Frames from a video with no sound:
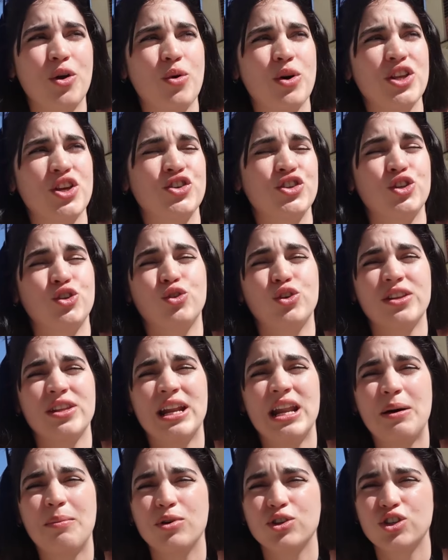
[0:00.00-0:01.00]
But well,
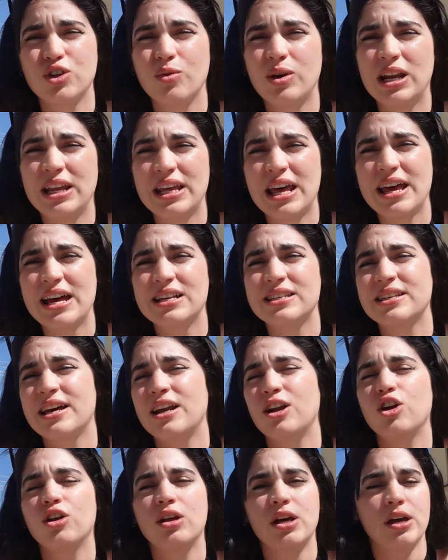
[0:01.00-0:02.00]
if you have the
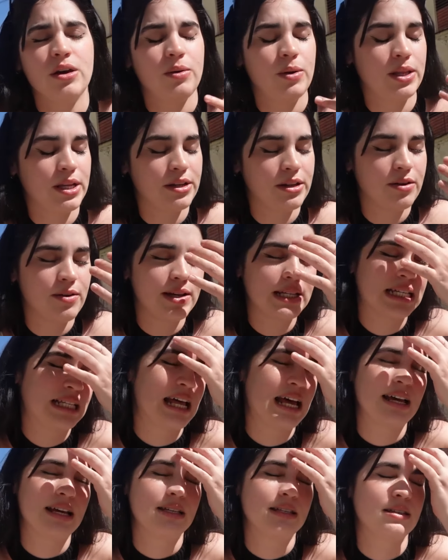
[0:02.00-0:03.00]
possibility to do it, to
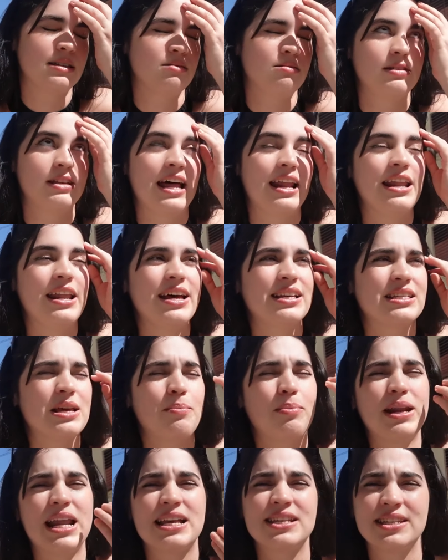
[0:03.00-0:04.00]
come for a visit and
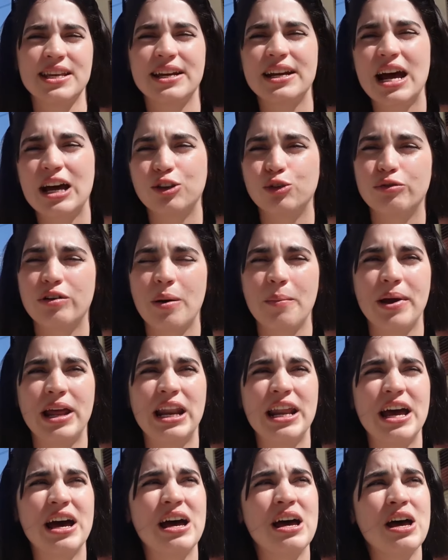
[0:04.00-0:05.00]
give that pleasure to your
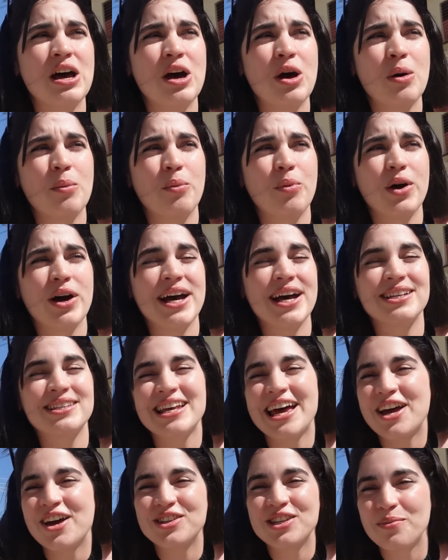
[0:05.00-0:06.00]
family, they
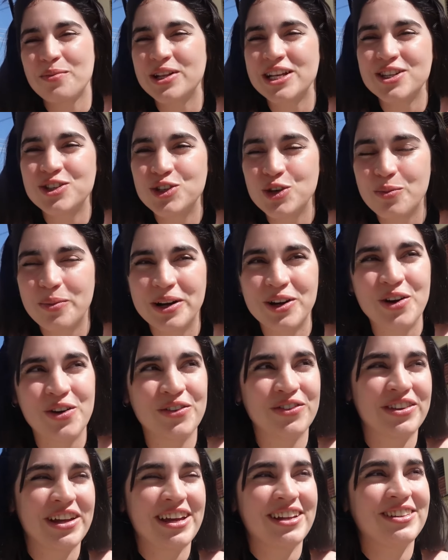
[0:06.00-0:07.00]
become super
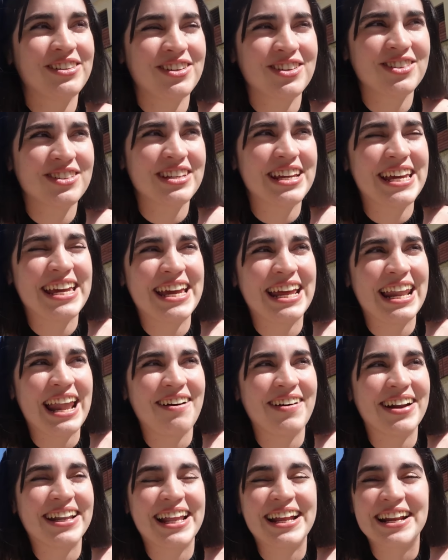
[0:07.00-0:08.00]
happy. I
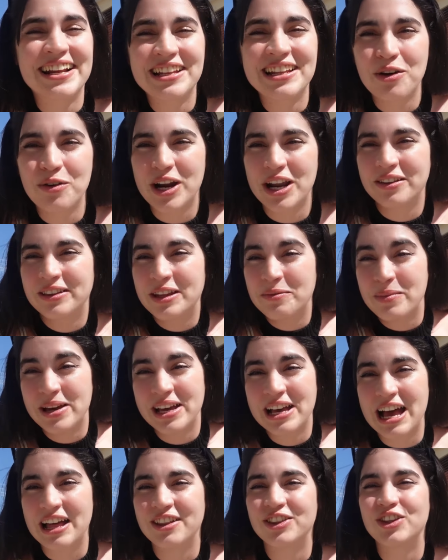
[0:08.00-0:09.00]
genuinely enjoyed the restaurant and